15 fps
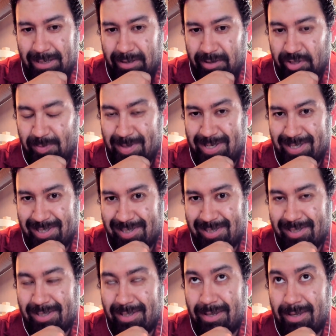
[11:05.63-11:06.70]
is
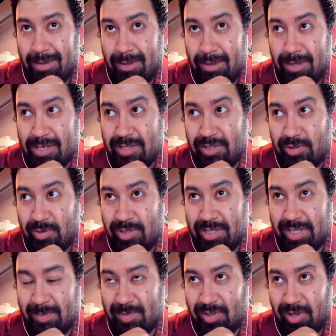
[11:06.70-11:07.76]
because these two
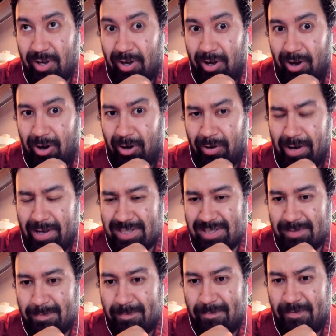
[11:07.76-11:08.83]
teams are
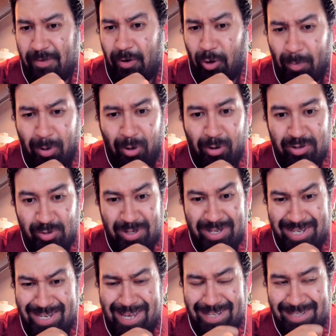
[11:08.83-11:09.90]
as far apart as you
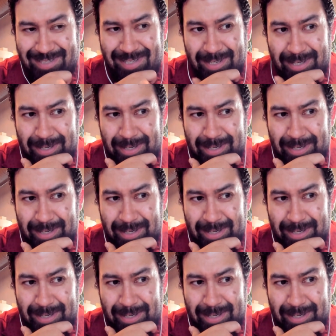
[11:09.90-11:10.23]
can get.